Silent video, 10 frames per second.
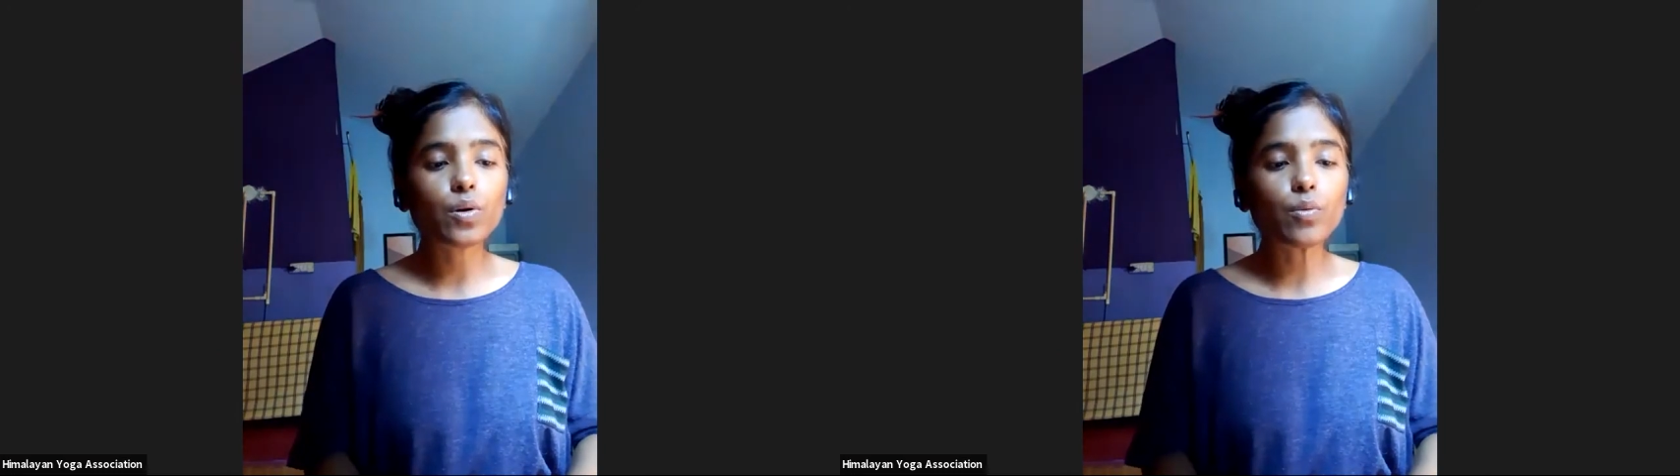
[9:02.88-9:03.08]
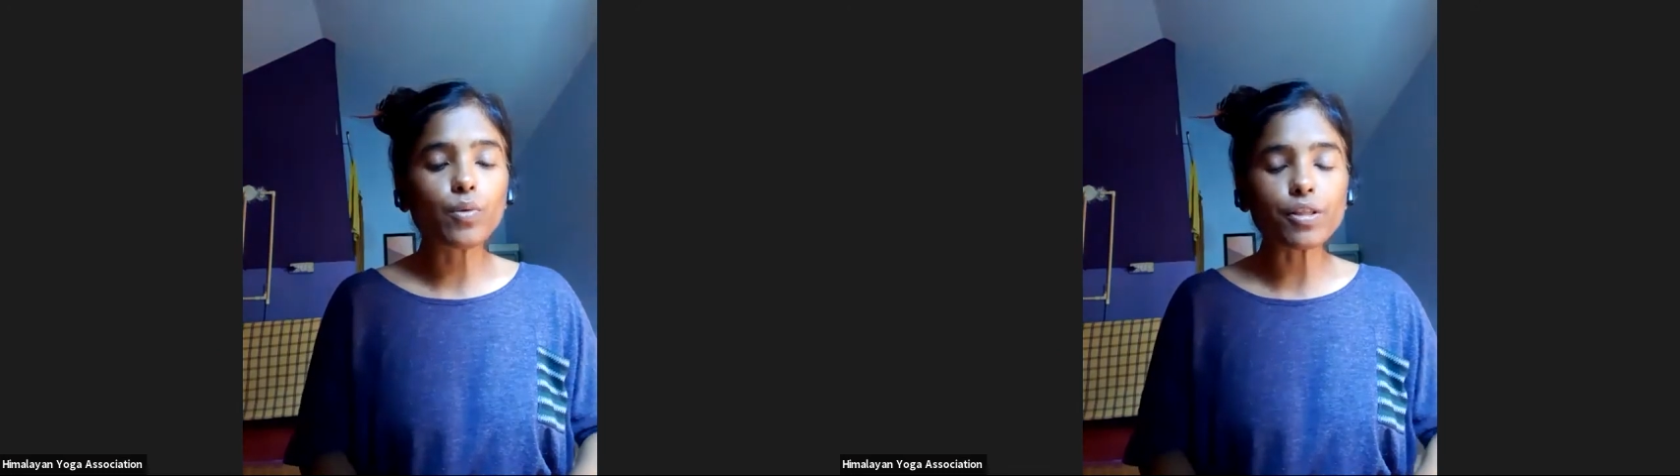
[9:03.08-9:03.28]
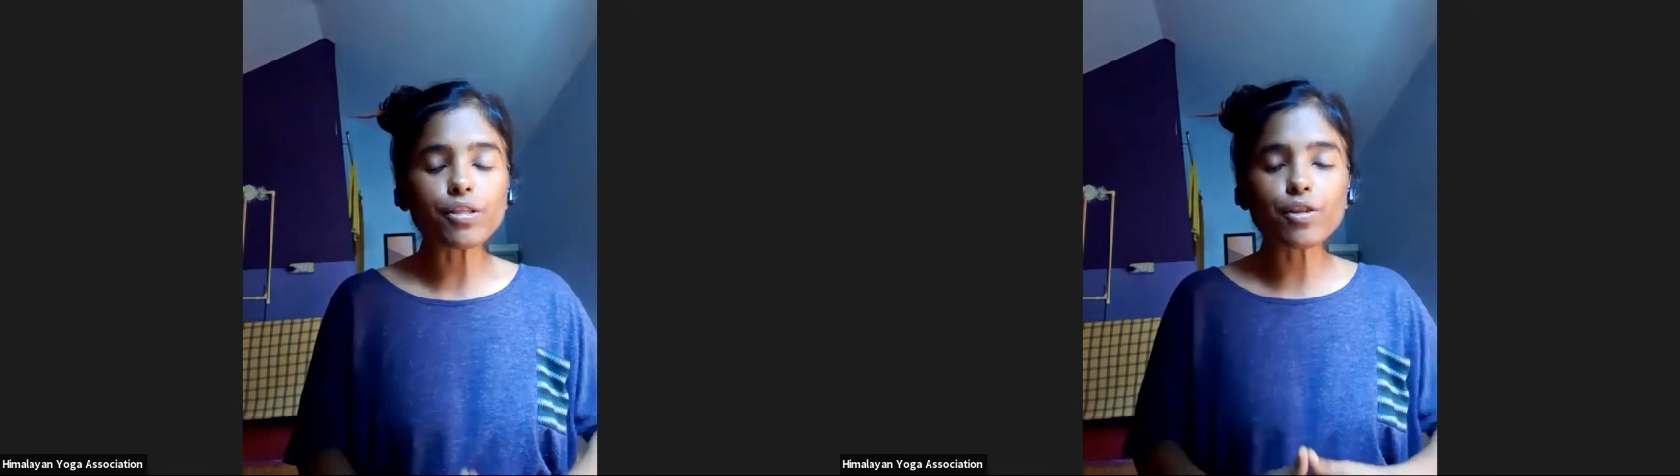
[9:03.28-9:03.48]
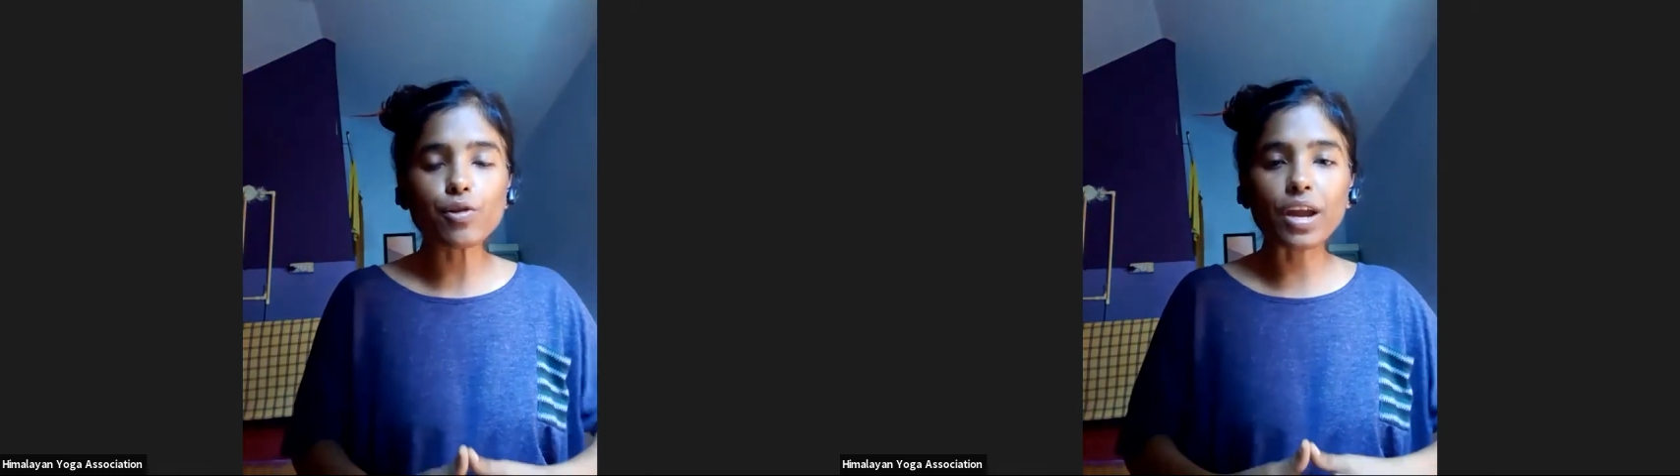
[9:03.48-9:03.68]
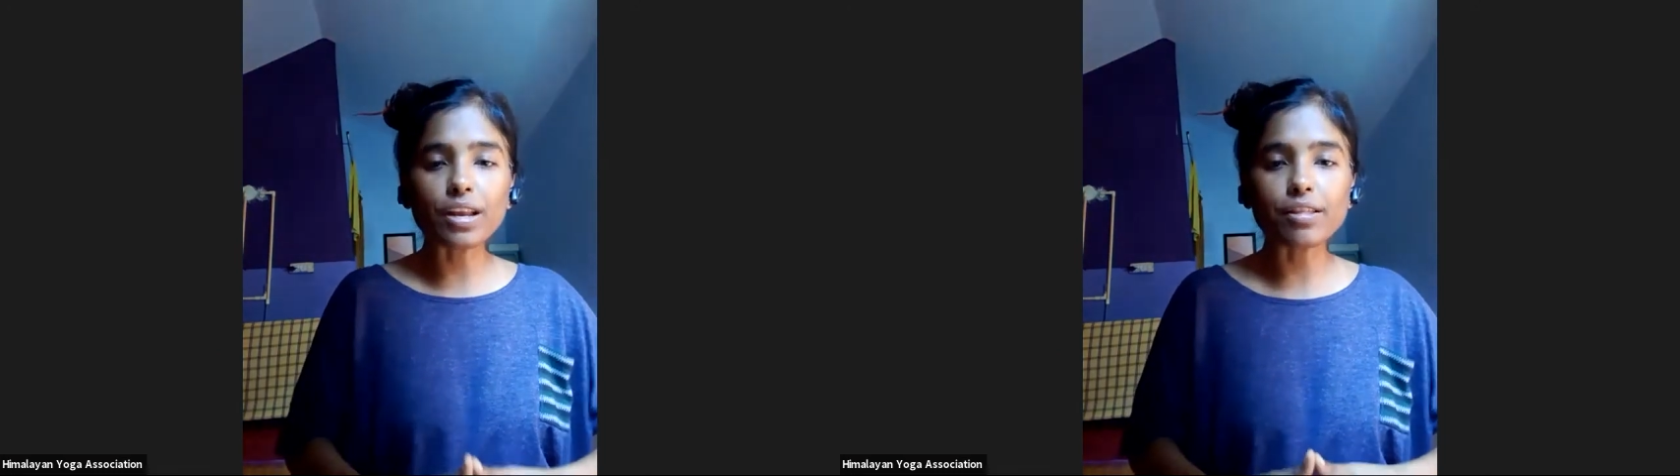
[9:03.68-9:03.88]
once you
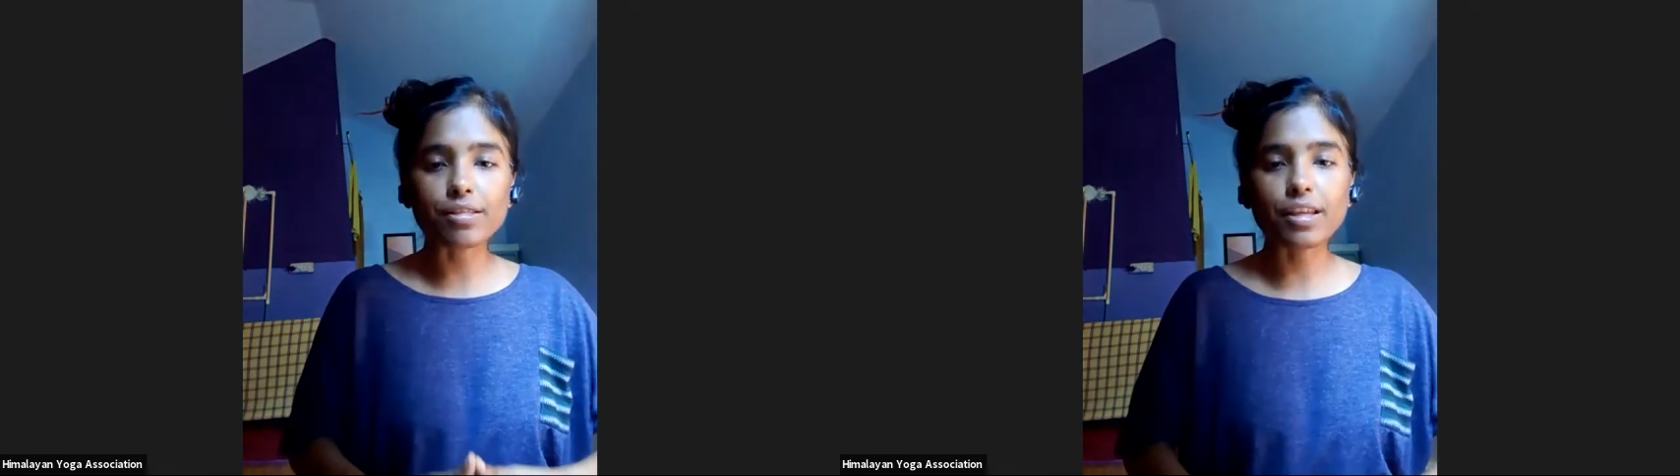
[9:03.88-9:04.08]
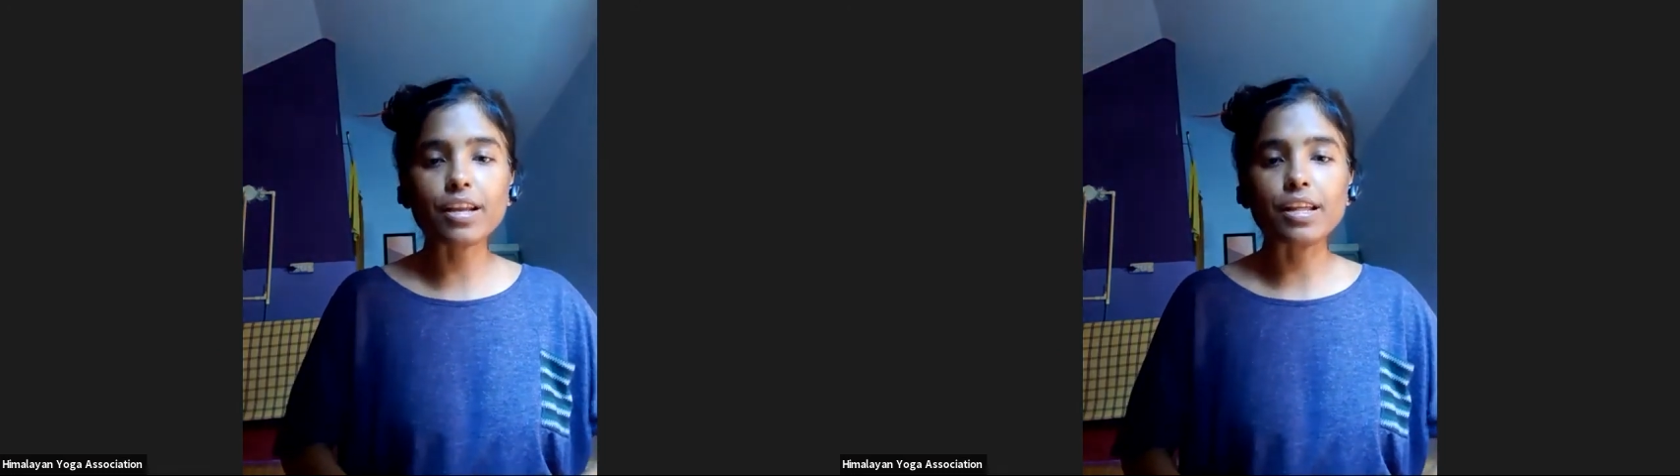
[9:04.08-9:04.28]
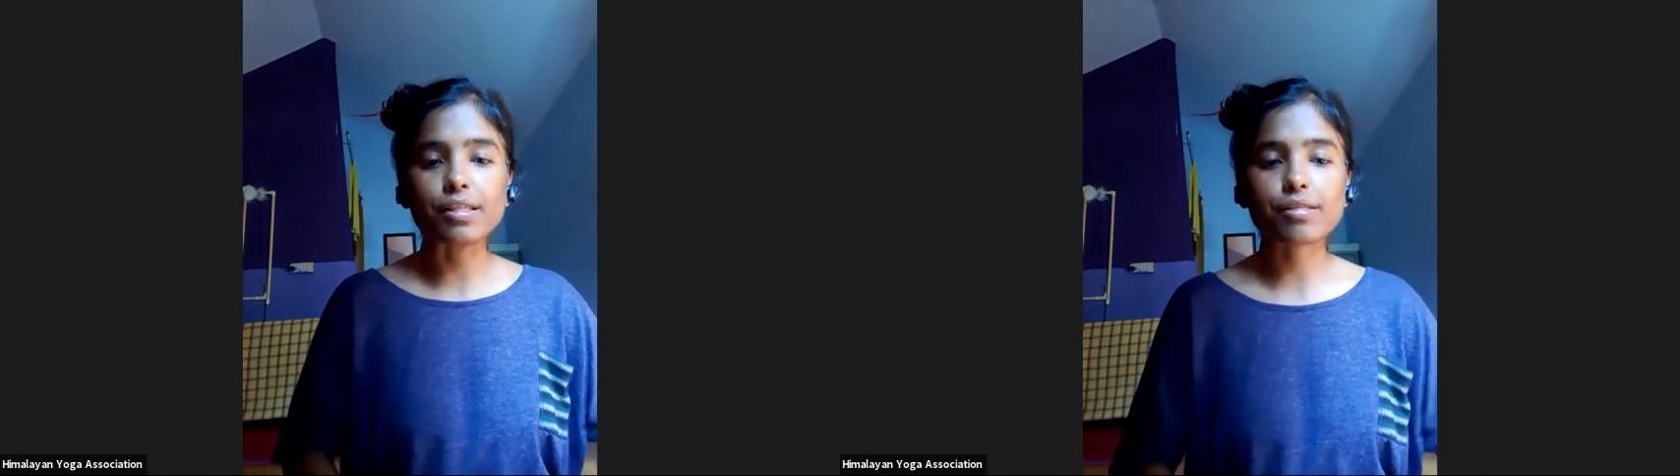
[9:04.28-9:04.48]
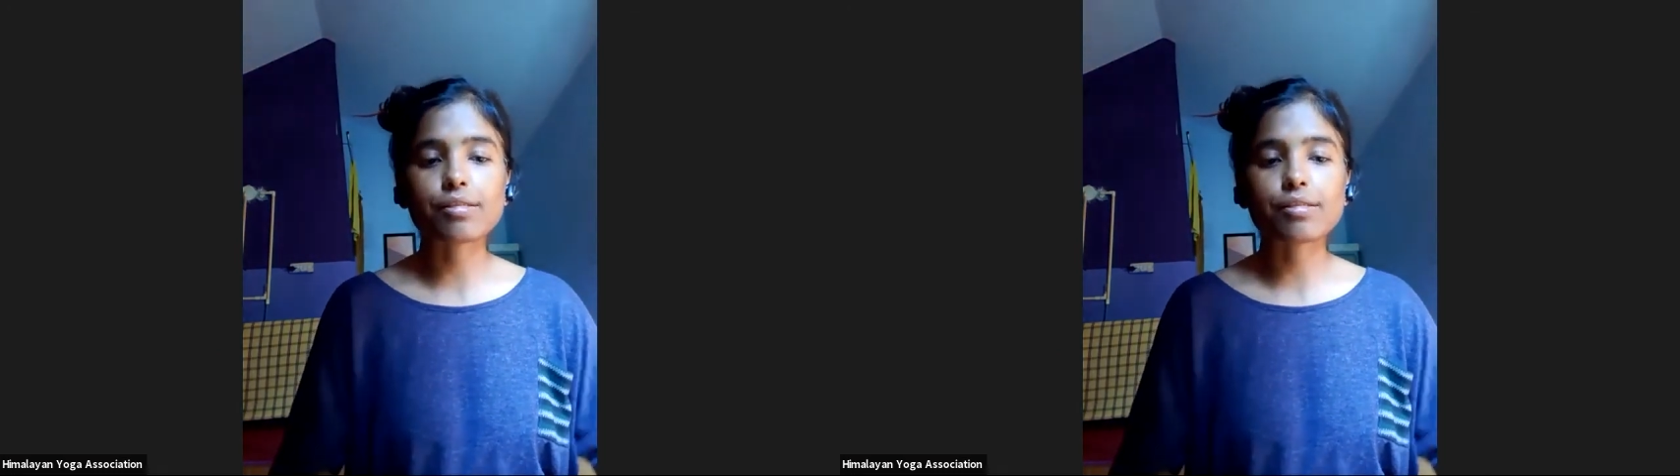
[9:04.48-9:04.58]
get the sickness,